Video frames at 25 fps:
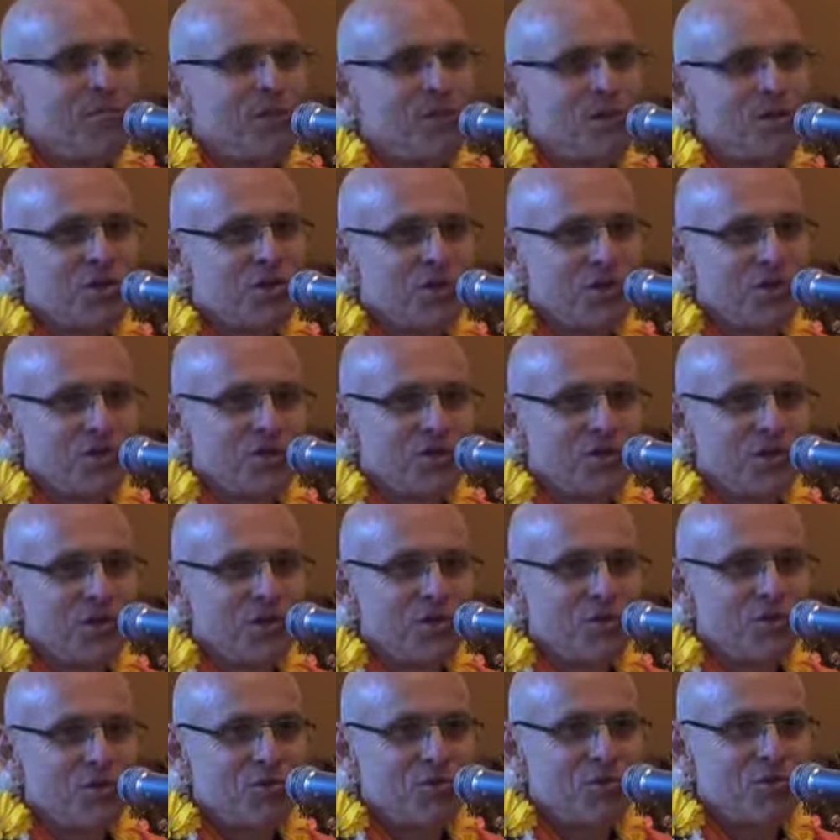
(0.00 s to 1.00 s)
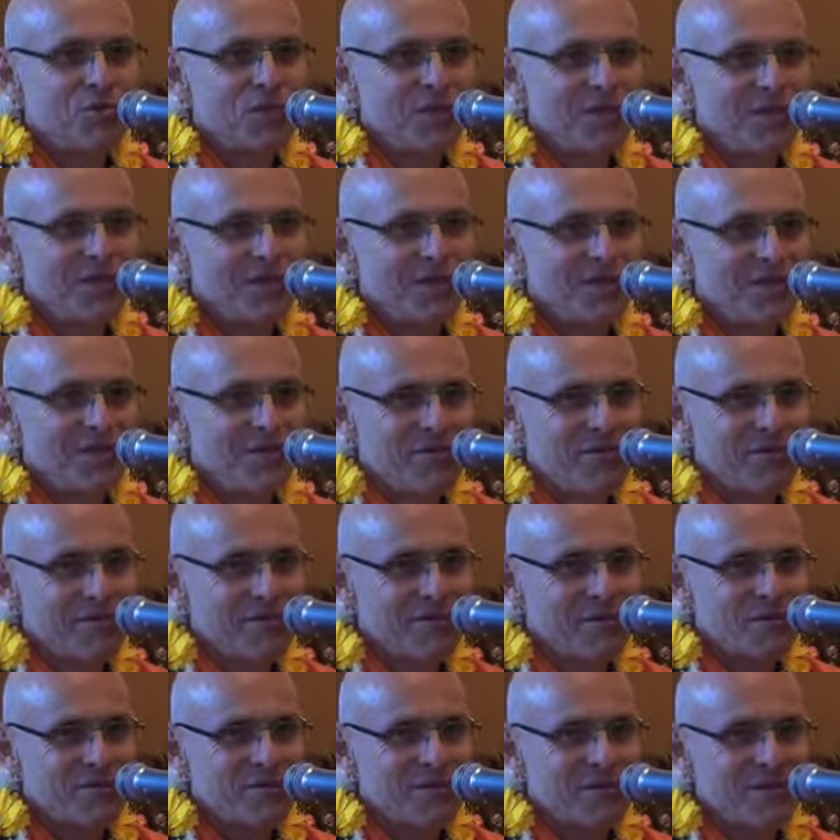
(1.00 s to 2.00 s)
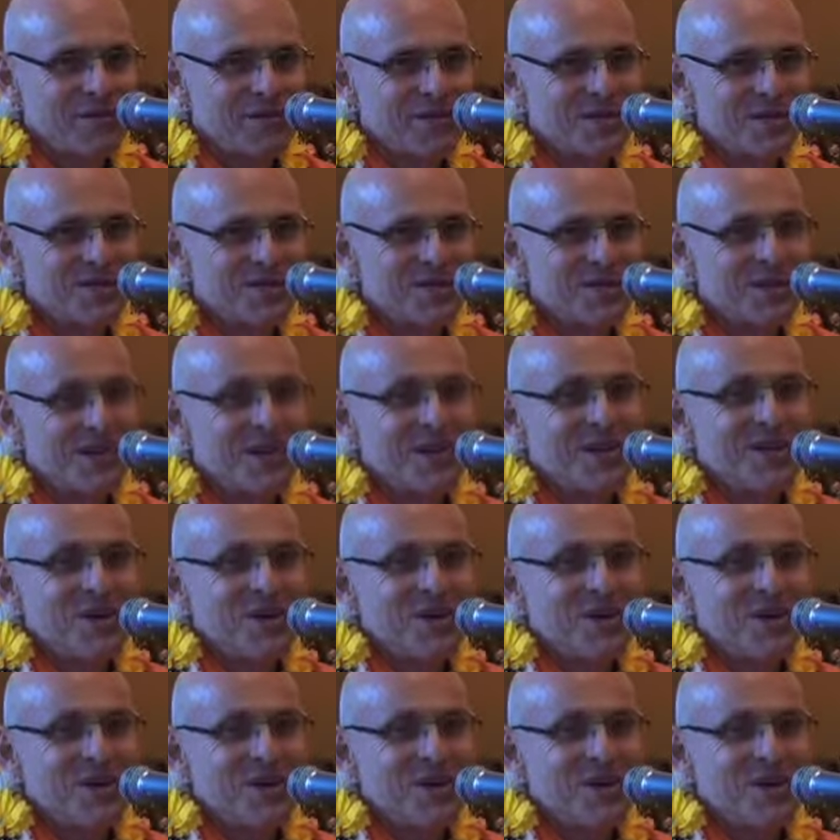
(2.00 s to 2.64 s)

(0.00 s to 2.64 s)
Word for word: But you're the one who dug it in the first place.